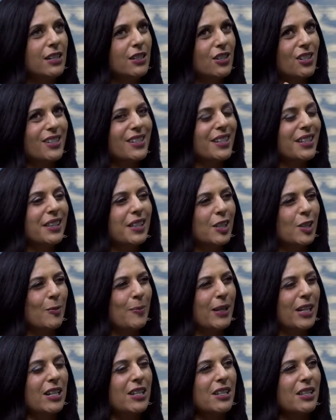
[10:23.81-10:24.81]
just a little
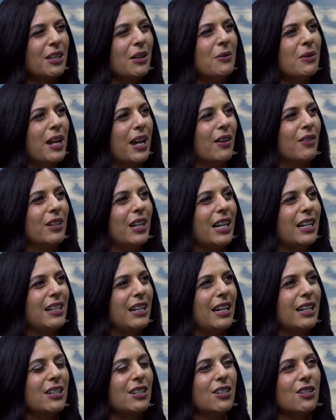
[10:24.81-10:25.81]
bit of slowdown, and
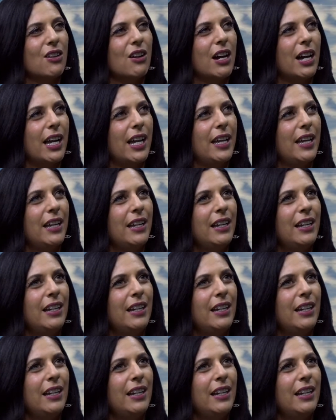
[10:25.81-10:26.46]
it's not.